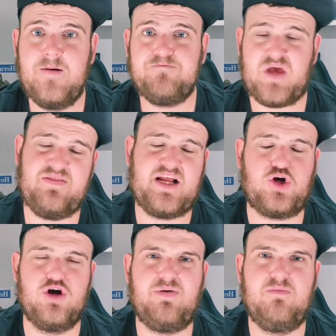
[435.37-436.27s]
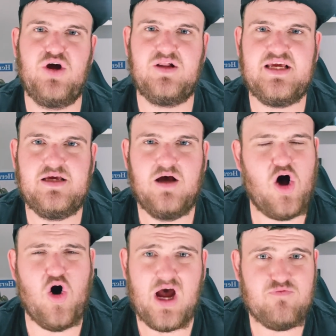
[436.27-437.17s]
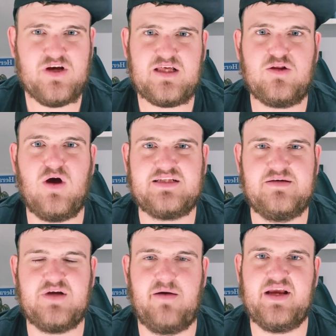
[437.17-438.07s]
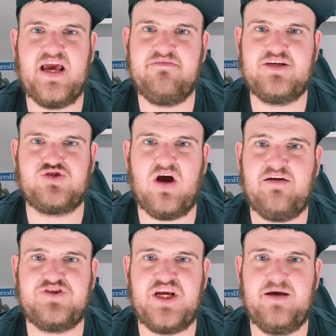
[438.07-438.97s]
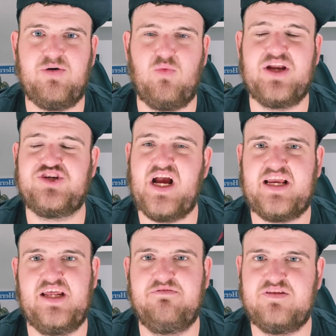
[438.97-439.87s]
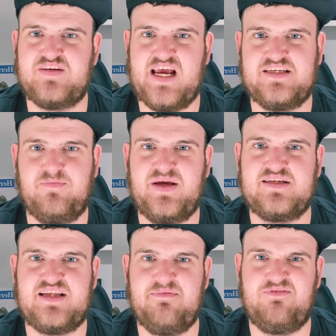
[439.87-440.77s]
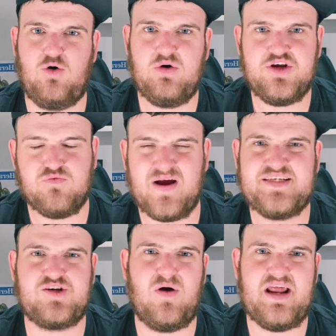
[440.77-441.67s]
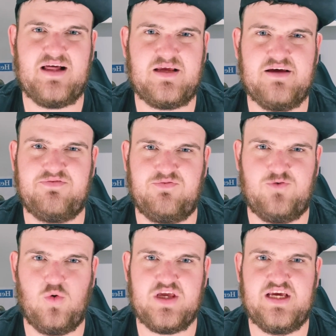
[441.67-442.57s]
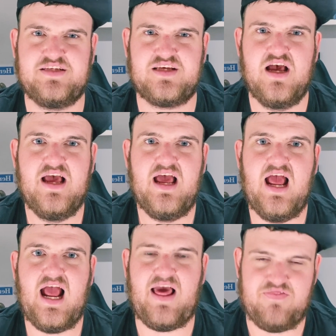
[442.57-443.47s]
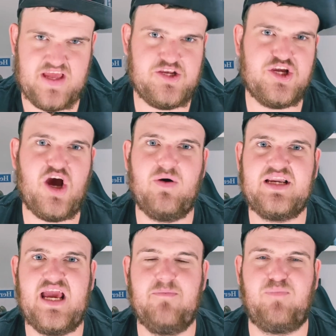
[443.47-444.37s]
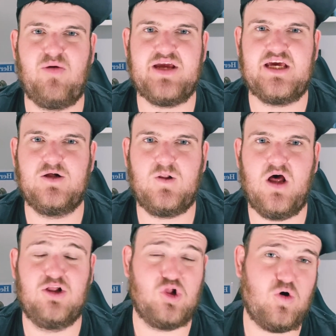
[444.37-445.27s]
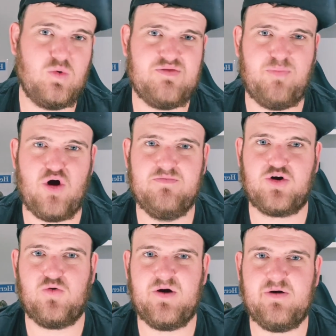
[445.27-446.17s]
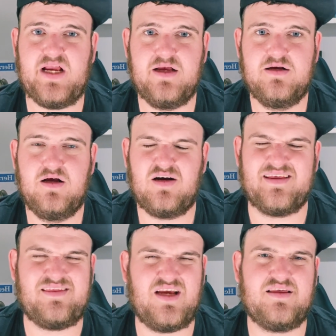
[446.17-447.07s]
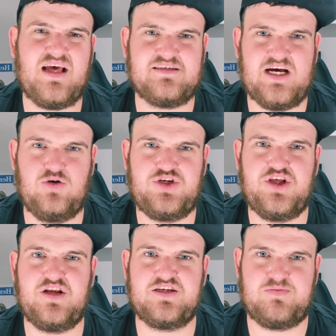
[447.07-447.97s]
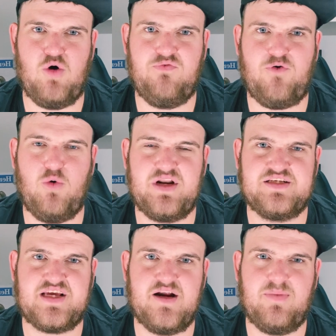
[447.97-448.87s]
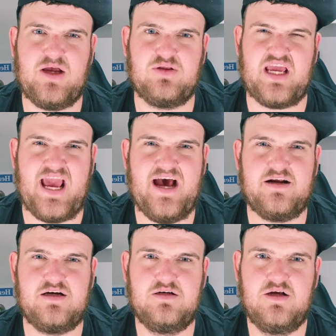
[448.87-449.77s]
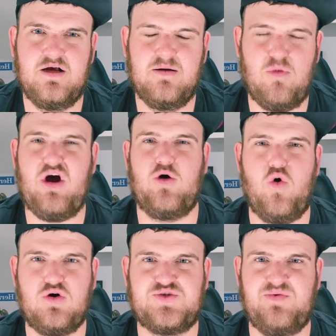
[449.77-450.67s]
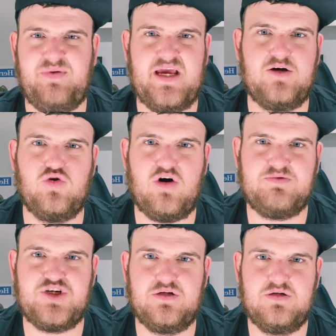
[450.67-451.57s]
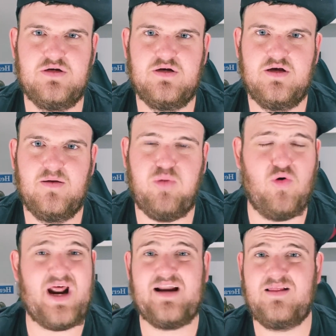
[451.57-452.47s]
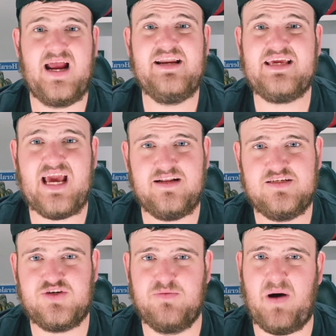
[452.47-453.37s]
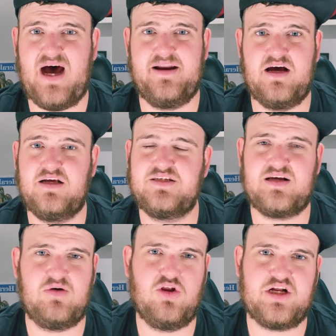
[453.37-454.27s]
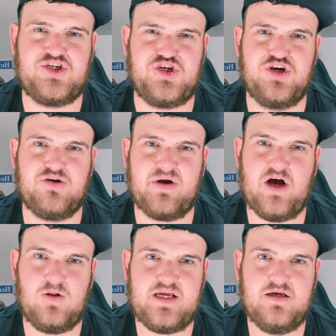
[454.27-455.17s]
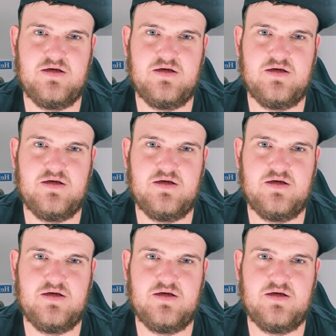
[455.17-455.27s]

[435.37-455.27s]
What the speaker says: And then Cooper Murley, I really liked him coming out of his draft year. But when Jack Ginnivan takes a big step forward, you re-sign Elliott for 4 years. And then you go and get Bobby Hill along with Bo McCreary. I think that tells you that a small forward is going to be on the outer. My Hawks would be a good option. Port Adelaide again to partner someone like Junior Rioli.